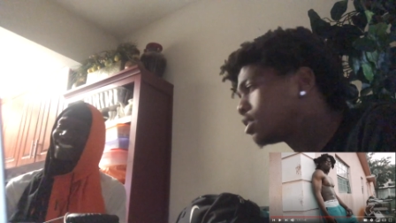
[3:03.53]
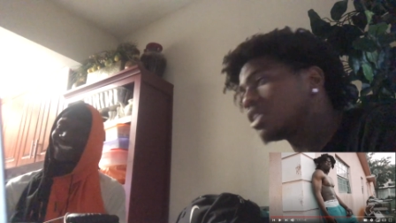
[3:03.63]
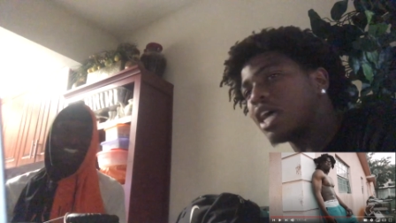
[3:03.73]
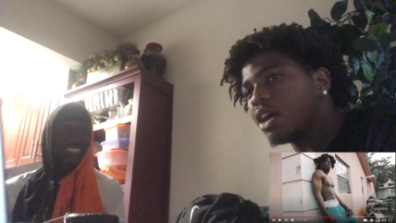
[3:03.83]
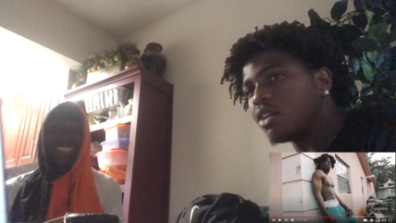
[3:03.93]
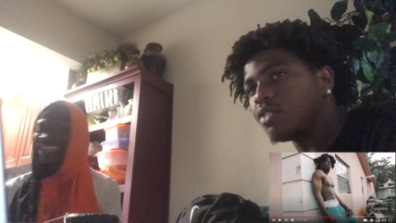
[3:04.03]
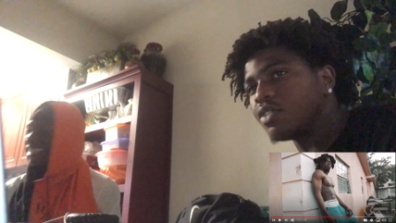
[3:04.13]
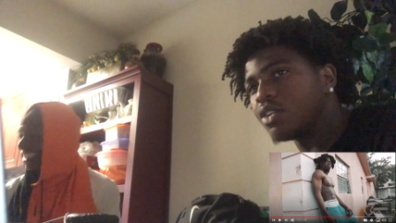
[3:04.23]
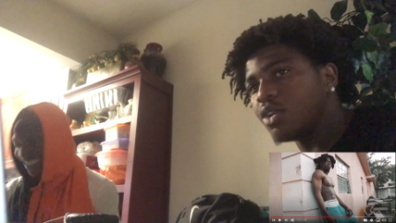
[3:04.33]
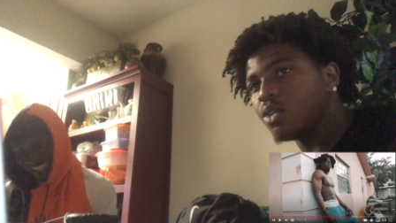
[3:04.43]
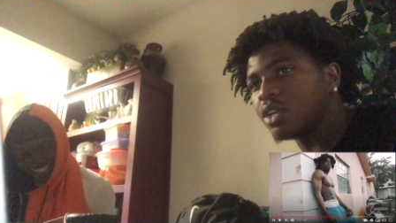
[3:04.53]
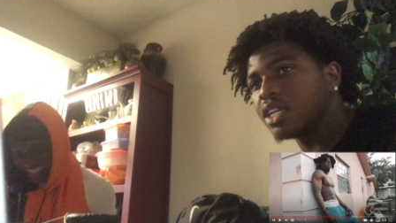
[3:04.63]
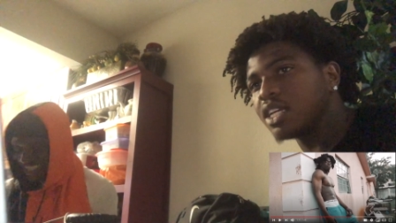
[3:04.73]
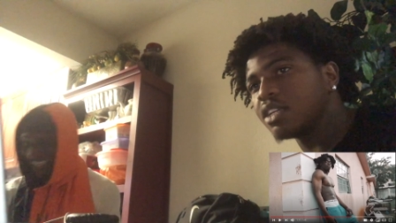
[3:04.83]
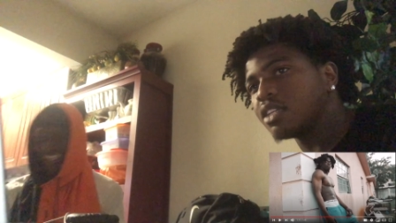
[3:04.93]
I don't even know,
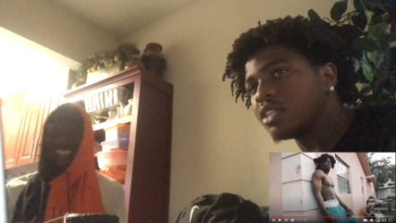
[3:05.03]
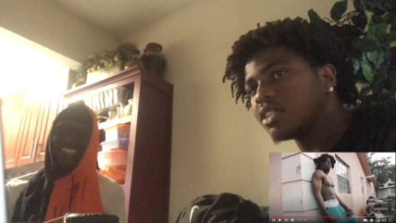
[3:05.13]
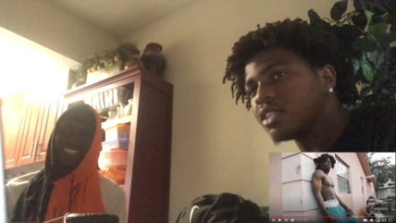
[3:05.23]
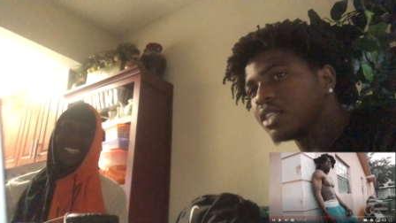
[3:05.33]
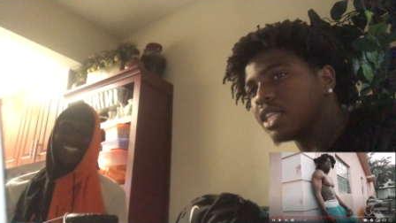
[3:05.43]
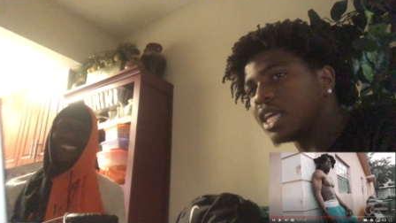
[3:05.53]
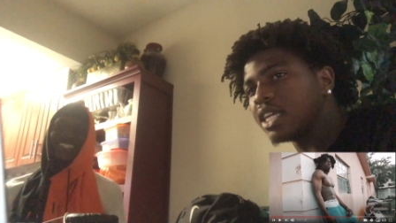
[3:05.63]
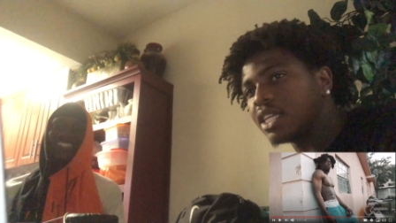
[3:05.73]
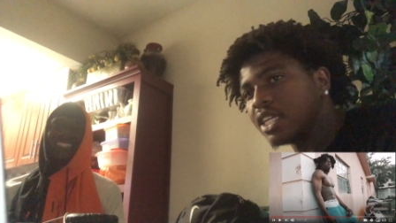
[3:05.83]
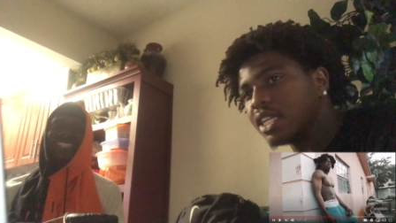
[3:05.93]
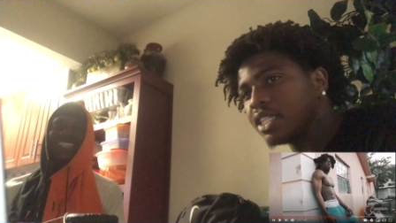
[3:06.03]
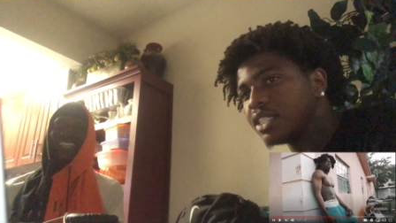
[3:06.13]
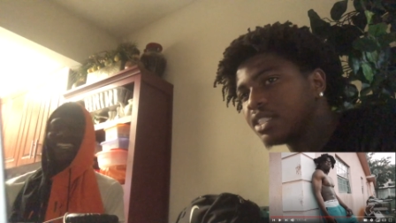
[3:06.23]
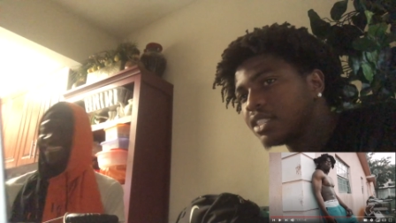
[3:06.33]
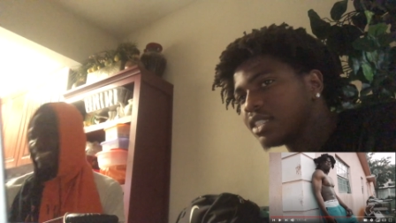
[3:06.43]
kid. Like kid,
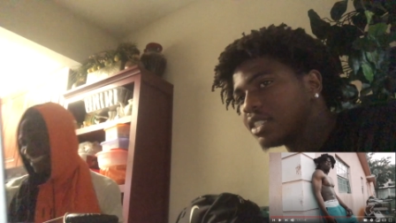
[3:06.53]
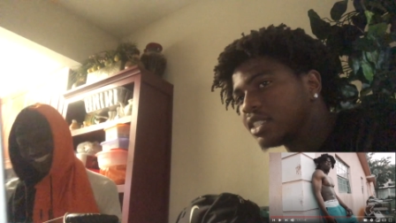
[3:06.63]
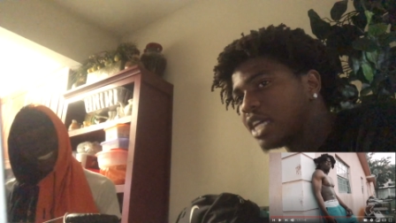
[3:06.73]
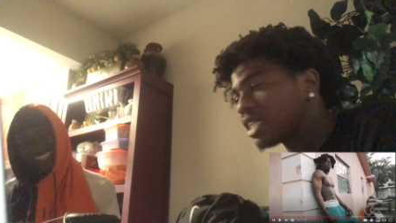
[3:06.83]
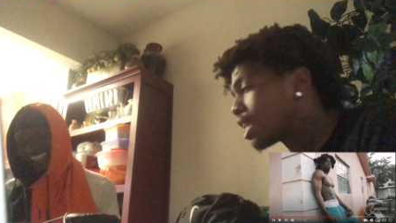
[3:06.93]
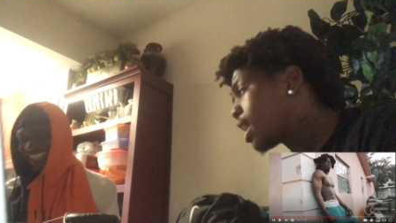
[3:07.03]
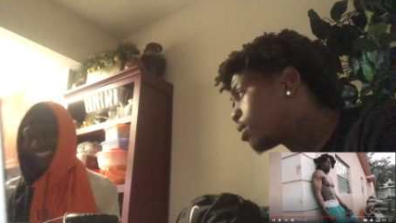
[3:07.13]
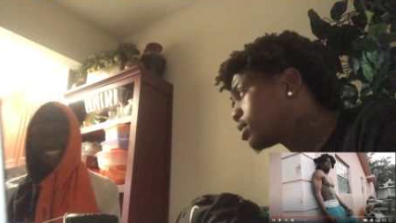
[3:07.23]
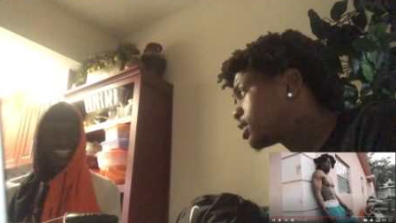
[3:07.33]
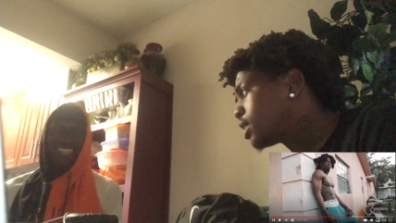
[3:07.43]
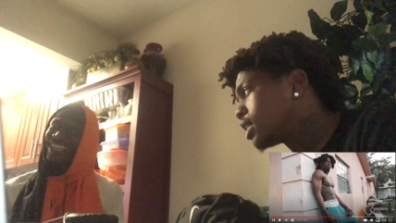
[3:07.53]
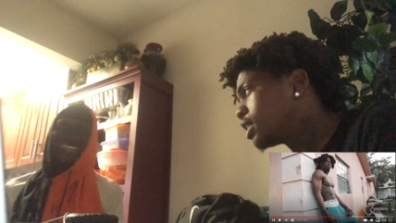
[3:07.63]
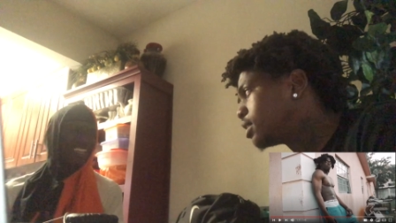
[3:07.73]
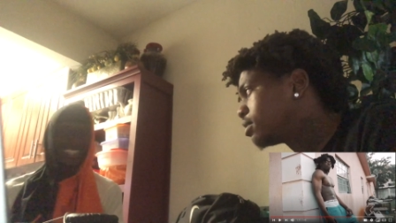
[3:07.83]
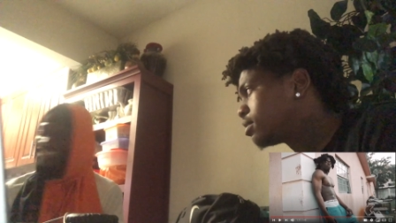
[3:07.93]
I thought I was sticking.
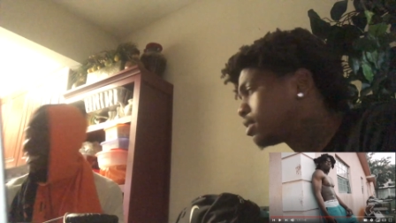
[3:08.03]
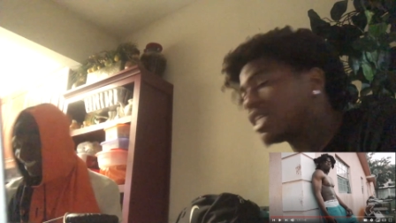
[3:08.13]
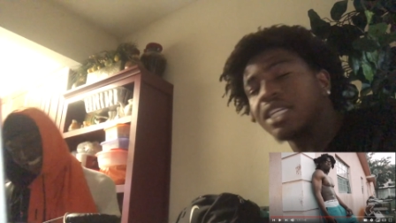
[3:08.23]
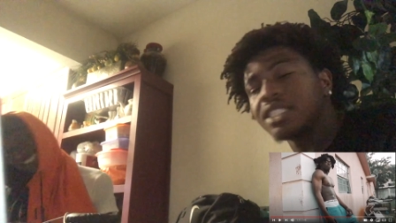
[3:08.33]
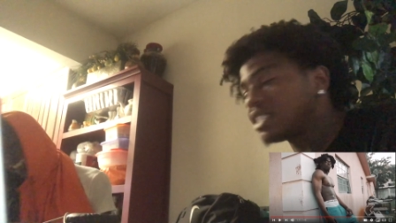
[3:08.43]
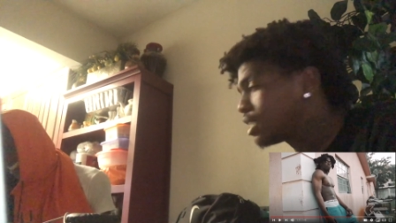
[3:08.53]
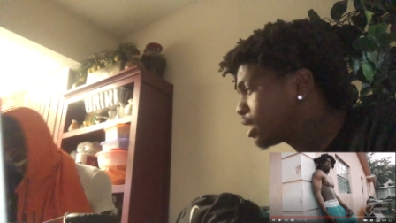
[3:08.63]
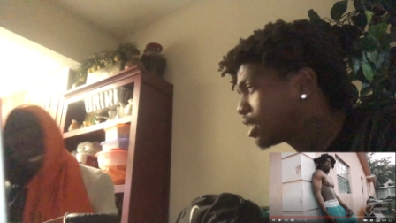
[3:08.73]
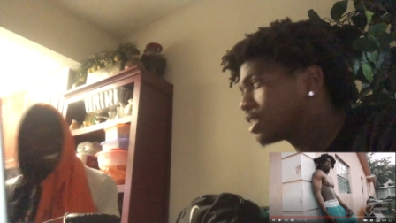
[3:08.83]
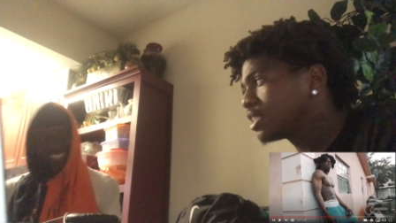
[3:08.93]
Kids sticking.